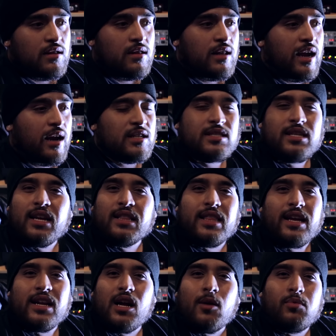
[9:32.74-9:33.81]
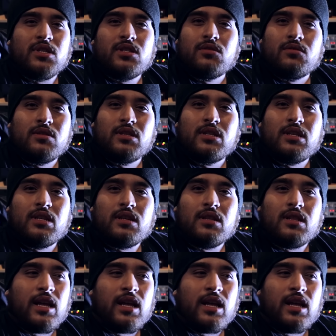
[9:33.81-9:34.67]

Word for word: like take that opportunity